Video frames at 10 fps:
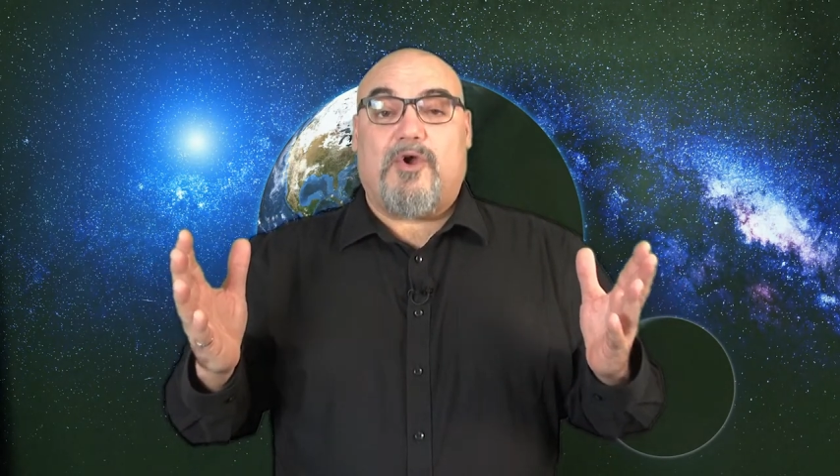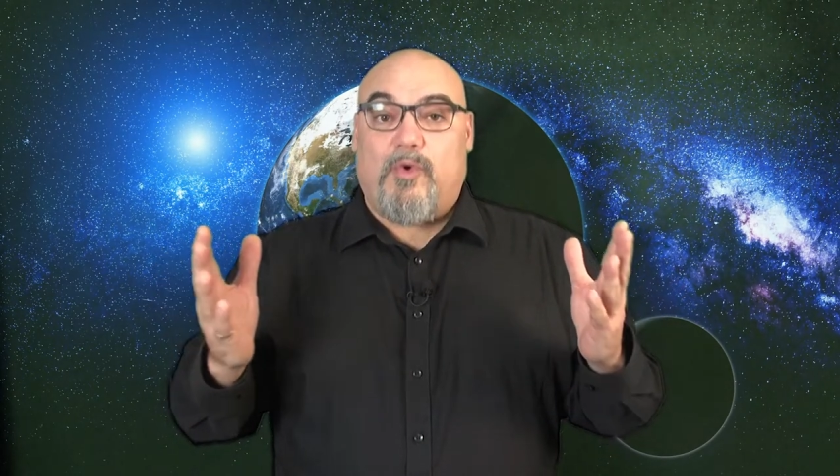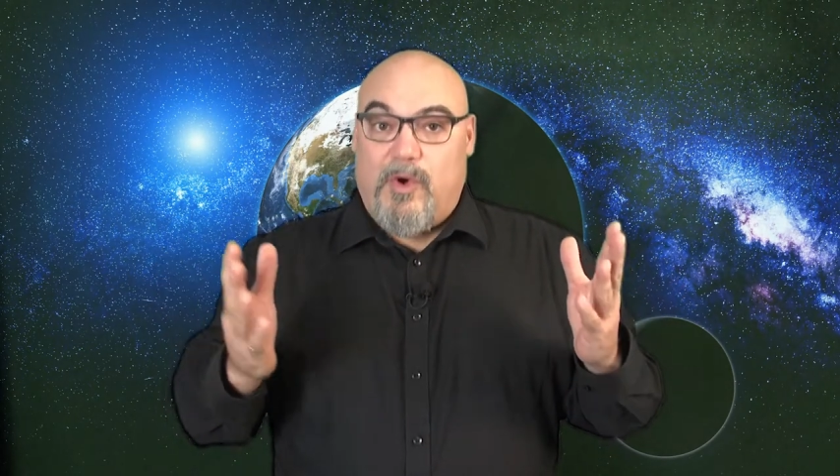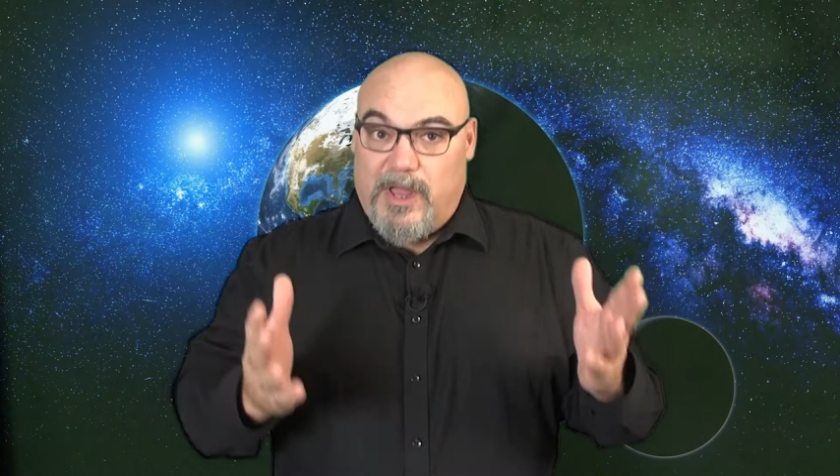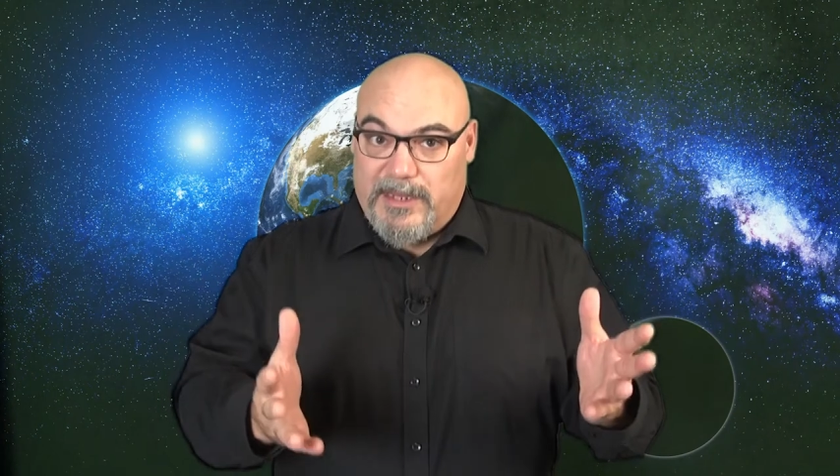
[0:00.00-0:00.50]

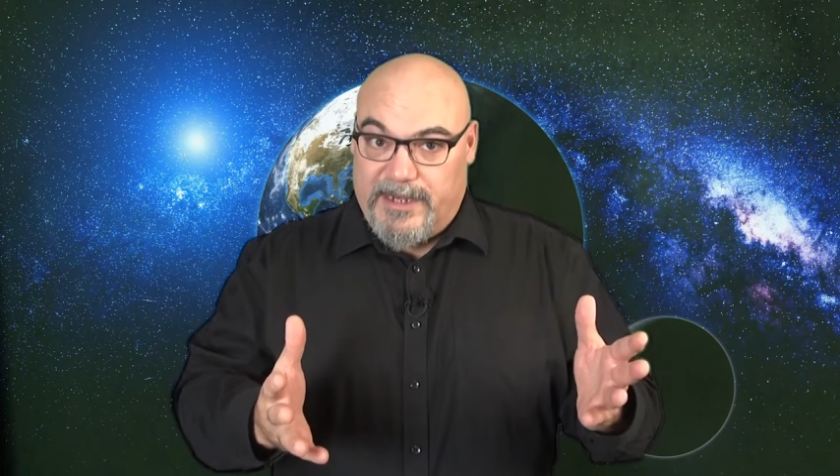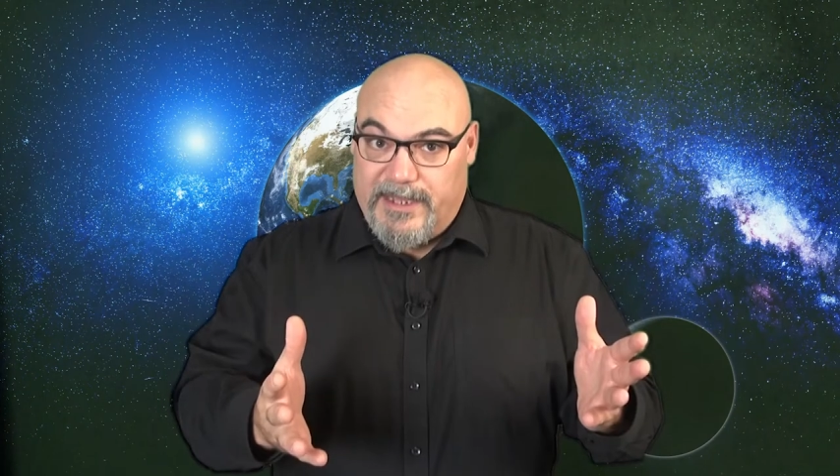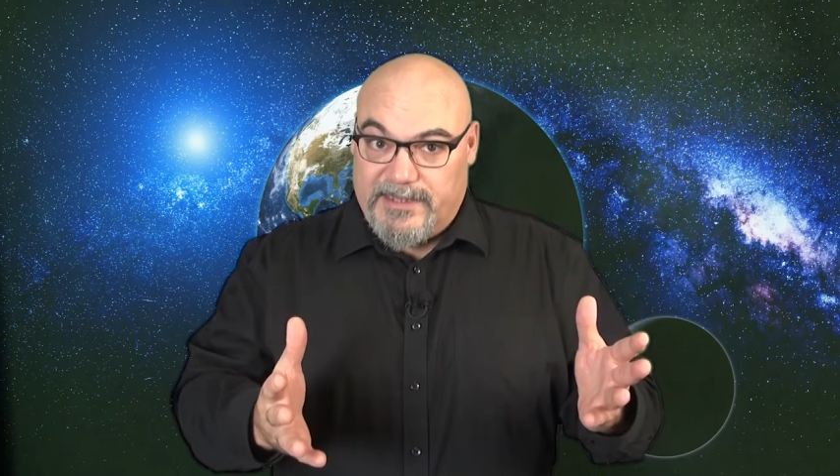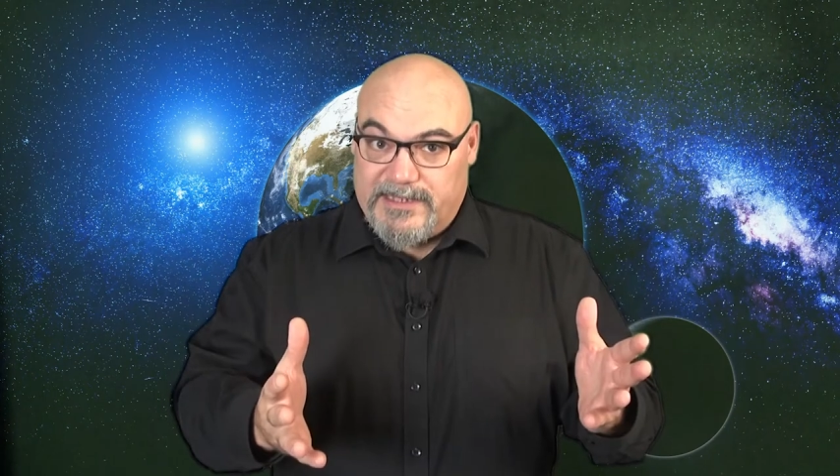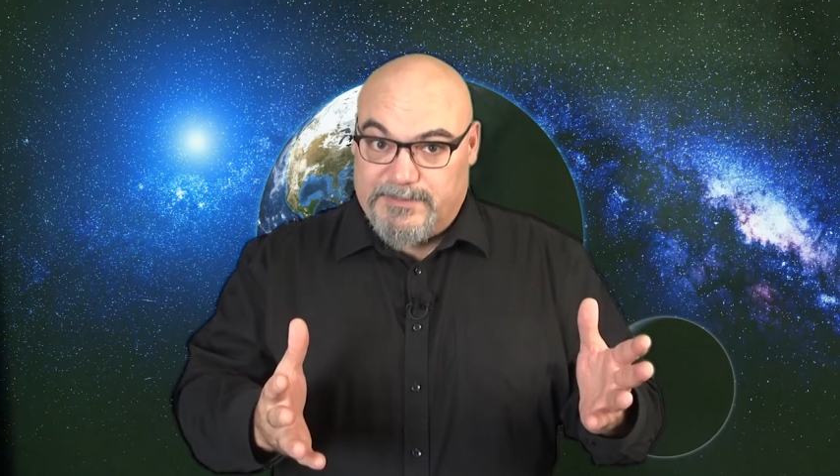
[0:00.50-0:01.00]

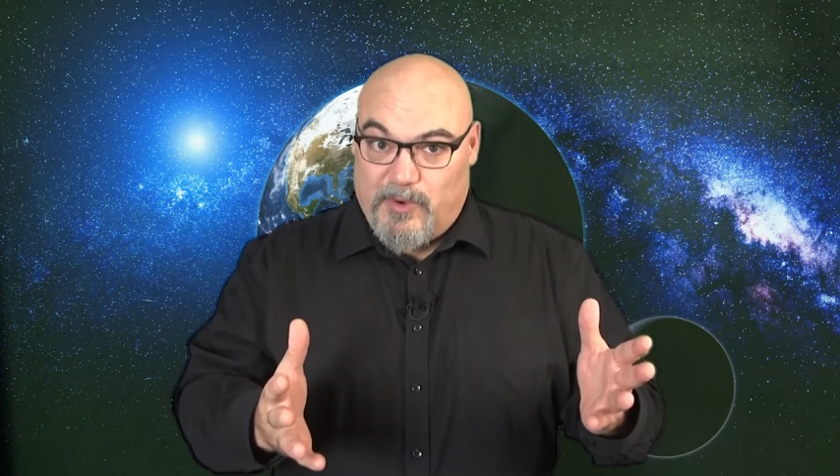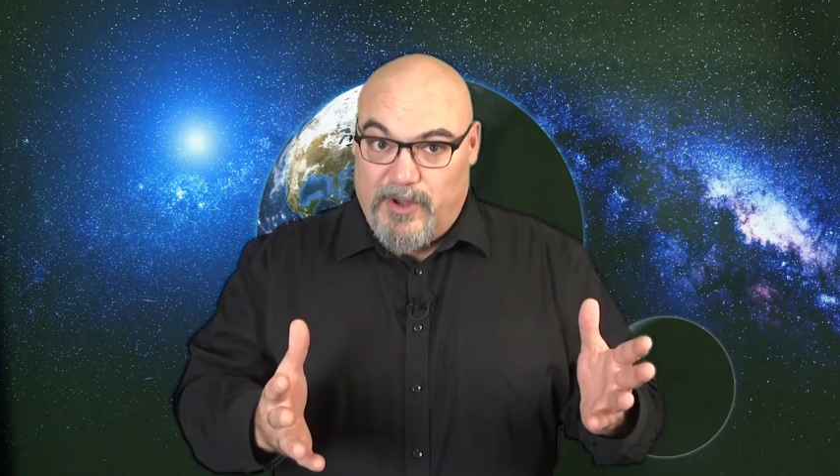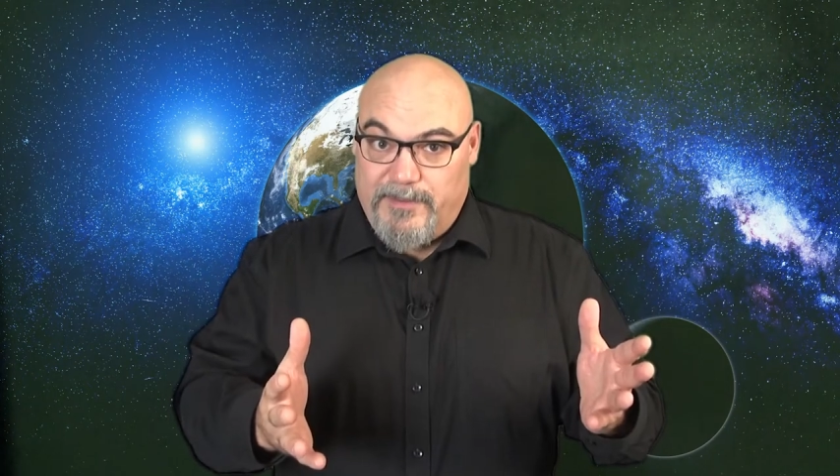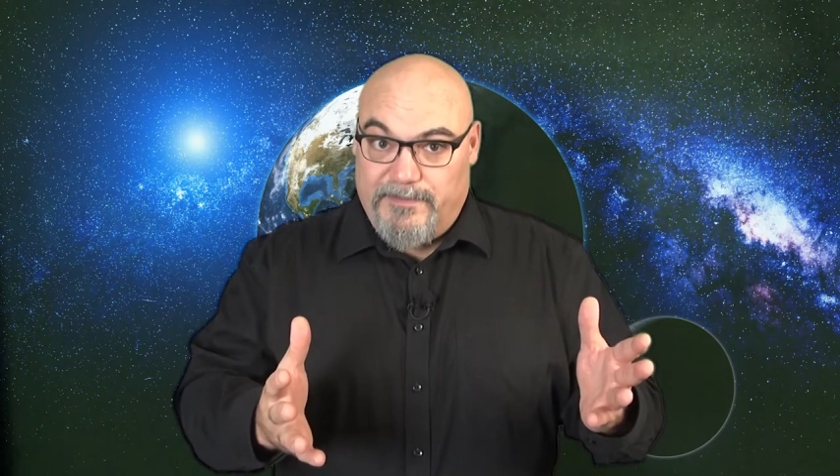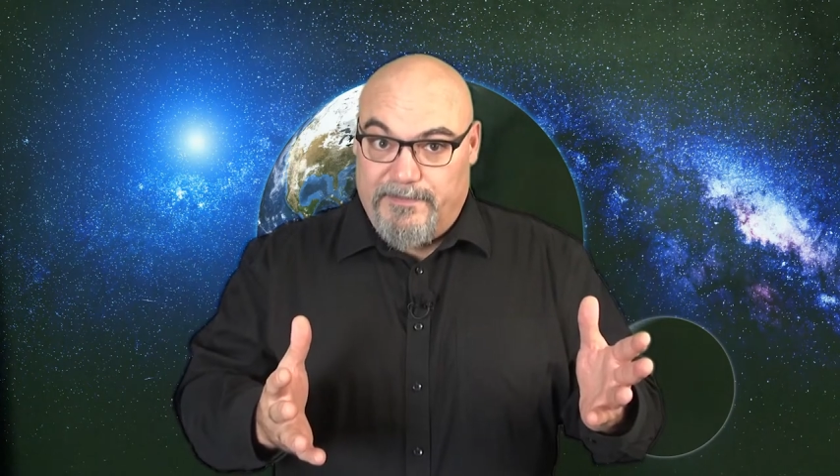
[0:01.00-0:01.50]
quality at this
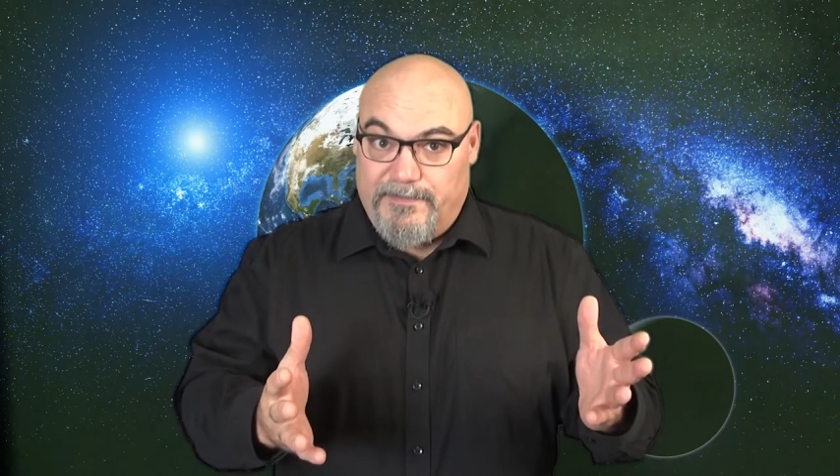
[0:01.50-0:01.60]
point?